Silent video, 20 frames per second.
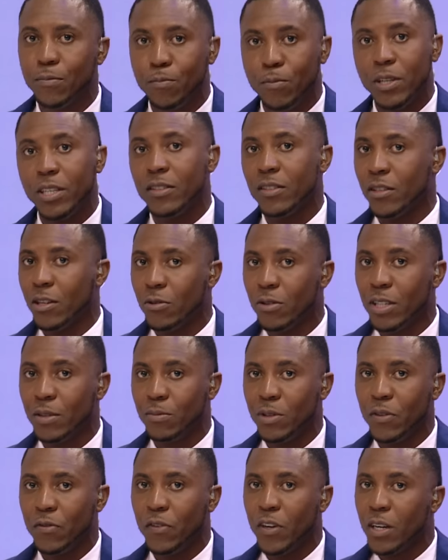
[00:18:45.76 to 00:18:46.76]
Blake yeah. Please
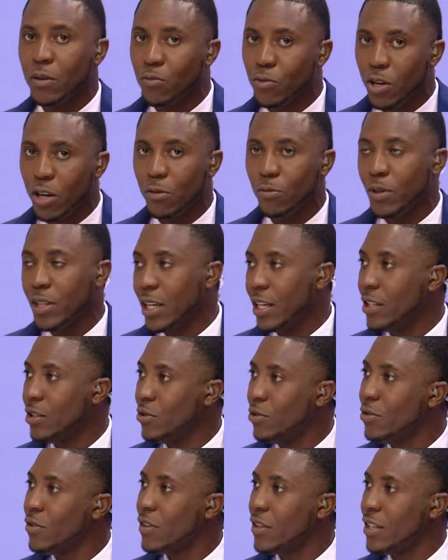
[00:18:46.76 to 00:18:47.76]
correct me if I'm wrong, but I
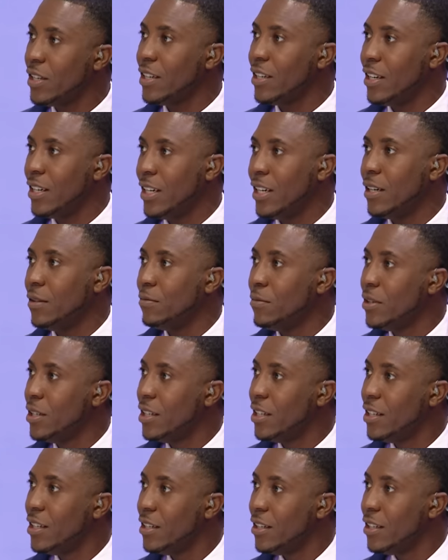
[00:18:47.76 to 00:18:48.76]
don't think I am.
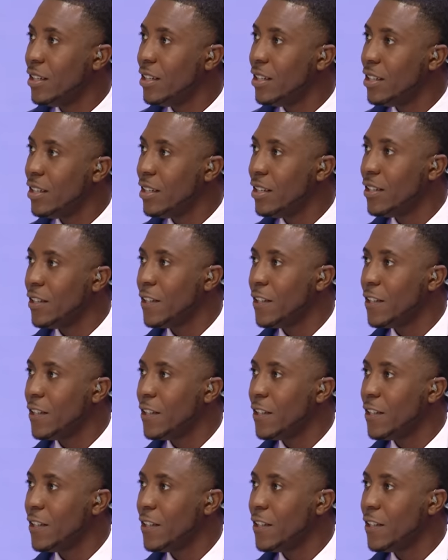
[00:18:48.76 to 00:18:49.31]
No, I think yeah, they